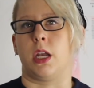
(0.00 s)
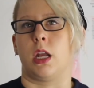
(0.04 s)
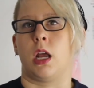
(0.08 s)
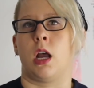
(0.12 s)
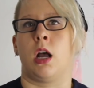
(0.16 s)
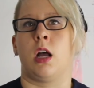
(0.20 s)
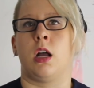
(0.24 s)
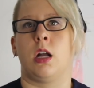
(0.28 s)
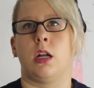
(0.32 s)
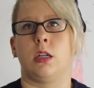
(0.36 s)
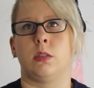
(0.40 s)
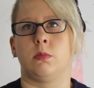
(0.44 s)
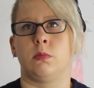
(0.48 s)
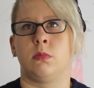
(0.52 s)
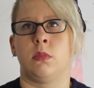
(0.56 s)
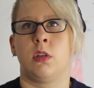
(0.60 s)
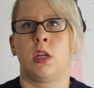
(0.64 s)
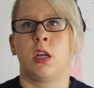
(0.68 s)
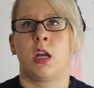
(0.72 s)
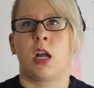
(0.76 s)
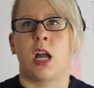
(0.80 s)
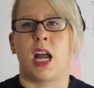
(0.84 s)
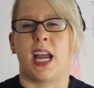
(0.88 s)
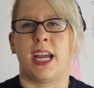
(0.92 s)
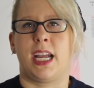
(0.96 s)
But
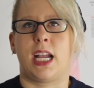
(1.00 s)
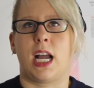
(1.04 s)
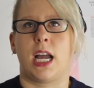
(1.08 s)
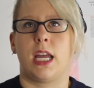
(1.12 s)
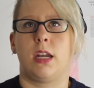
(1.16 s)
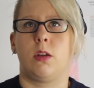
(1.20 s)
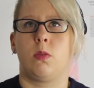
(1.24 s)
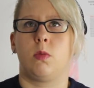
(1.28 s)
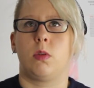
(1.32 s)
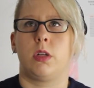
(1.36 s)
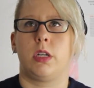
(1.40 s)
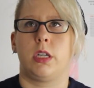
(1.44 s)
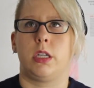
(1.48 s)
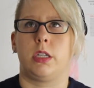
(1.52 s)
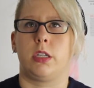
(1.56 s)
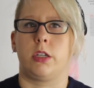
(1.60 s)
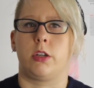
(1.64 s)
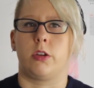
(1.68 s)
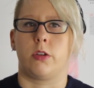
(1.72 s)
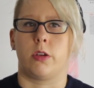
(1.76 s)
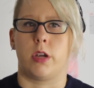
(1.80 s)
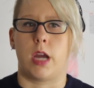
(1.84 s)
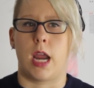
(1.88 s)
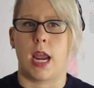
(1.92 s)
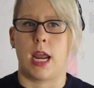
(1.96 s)
um, I kind of wanted
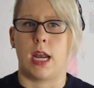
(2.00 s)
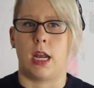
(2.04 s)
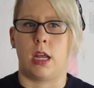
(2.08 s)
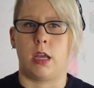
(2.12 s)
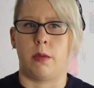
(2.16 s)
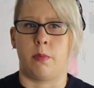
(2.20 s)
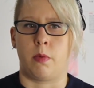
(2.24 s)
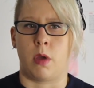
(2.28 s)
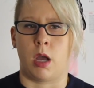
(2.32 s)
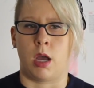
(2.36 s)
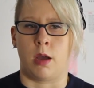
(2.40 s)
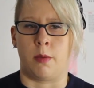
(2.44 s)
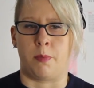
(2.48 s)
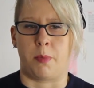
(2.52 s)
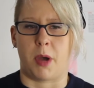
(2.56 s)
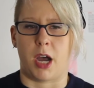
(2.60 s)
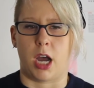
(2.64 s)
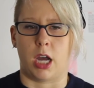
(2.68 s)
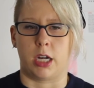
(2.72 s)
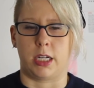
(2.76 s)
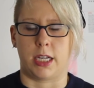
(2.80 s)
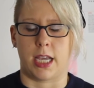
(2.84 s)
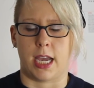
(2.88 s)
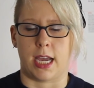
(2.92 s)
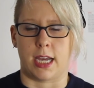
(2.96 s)
to create a, a
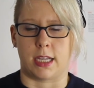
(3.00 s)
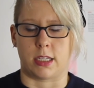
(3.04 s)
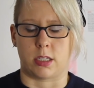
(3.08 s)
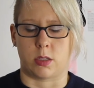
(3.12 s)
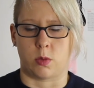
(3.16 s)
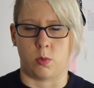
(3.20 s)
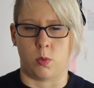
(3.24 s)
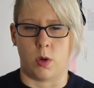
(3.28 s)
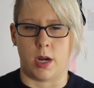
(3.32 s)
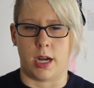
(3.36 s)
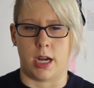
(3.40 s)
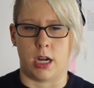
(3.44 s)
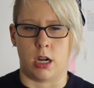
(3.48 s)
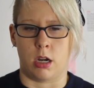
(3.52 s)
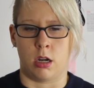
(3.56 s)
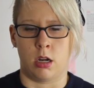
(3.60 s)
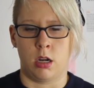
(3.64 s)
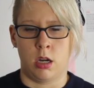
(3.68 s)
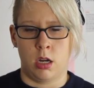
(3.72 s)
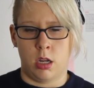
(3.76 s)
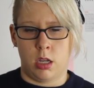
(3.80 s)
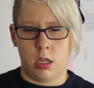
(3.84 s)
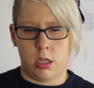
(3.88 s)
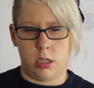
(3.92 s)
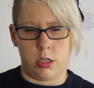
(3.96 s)
podcast
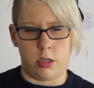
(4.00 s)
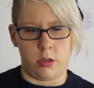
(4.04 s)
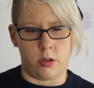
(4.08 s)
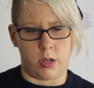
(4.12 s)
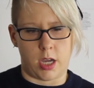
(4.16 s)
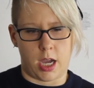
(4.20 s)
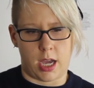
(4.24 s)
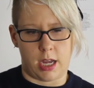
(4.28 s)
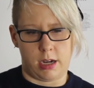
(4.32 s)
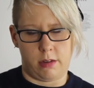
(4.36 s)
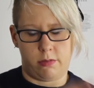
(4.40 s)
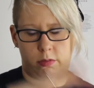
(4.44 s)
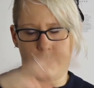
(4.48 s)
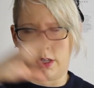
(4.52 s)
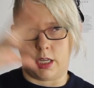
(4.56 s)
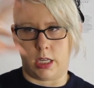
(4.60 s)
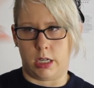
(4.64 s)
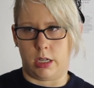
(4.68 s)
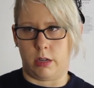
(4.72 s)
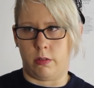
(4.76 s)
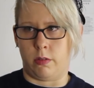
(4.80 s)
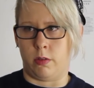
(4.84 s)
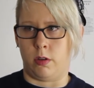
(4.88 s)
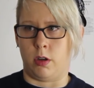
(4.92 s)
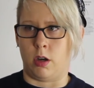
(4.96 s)
where you kind of
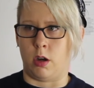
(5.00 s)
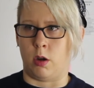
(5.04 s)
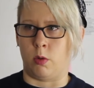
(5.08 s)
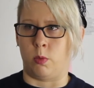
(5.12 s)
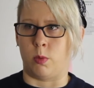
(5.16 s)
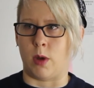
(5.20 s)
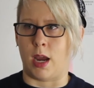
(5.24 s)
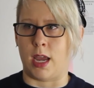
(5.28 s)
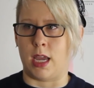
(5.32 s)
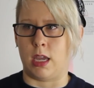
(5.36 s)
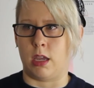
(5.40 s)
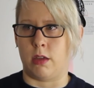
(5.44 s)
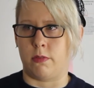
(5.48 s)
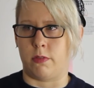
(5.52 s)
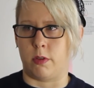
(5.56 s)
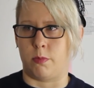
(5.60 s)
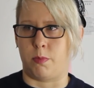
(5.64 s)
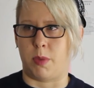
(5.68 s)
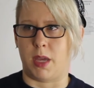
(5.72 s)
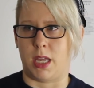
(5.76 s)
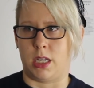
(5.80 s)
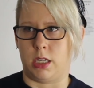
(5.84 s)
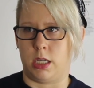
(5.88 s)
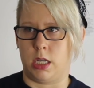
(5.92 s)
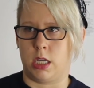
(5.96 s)
get an array of
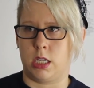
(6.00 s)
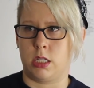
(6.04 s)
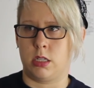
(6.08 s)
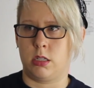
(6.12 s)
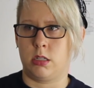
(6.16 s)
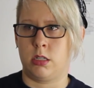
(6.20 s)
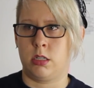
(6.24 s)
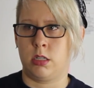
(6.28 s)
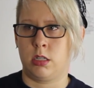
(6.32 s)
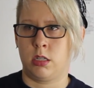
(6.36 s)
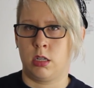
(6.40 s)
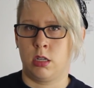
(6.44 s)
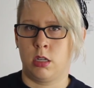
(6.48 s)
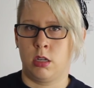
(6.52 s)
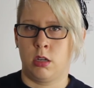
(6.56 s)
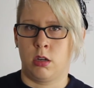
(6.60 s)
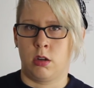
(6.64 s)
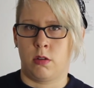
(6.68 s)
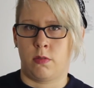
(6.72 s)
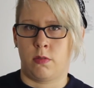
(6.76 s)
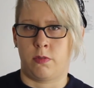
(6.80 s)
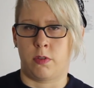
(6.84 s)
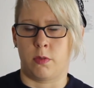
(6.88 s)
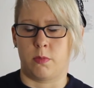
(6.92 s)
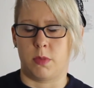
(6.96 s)
opinions
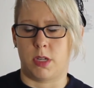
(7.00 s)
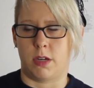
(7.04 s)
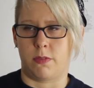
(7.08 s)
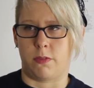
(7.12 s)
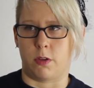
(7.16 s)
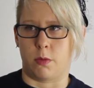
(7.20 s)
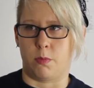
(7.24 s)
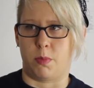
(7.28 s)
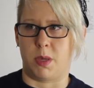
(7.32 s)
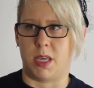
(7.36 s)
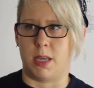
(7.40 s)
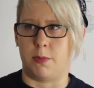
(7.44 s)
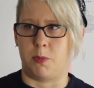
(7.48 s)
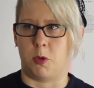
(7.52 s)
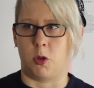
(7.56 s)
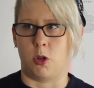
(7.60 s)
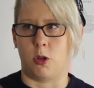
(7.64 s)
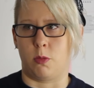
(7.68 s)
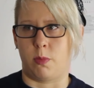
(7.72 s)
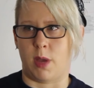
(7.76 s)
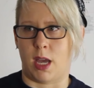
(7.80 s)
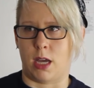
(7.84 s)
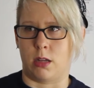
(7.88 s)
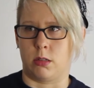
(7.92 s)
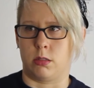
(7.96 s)
from different
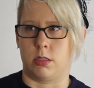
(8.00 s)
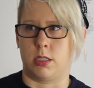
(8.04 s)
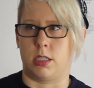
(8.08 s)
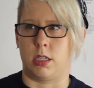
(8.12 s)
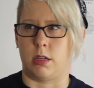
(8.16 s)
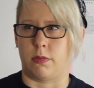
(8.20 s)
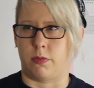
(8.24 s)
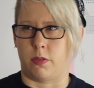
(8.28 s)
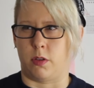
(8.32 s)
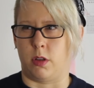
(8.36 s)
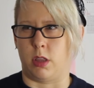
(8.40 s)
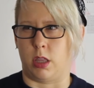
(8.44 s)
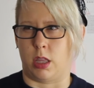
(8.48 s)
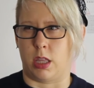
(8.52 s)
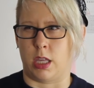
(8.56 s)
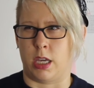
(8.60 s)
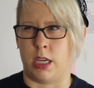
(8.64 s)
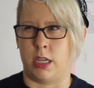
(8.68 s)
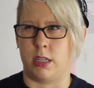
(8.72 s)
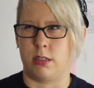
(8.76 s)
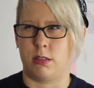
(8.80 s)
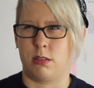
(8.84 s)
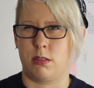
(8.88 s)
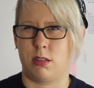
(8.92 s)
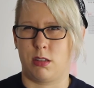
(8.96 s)
people about different
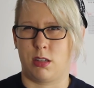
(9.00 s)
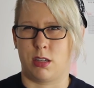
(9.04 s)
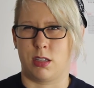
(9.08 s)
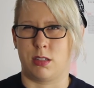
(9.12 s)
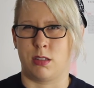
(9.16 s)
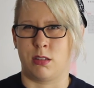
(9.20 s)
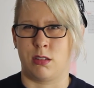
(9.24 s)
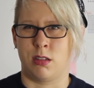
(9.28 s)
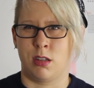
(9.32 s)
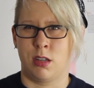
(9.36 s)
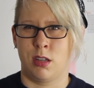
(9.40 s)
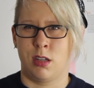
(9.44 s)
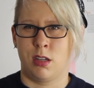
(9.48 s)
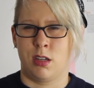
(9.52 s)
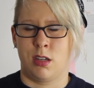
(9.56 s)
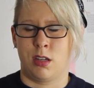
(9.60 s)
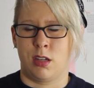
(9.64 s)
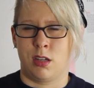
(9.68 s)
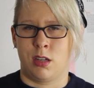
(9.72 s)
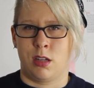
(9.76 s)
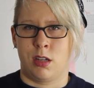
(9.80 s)
things because mm. Mm-hmm.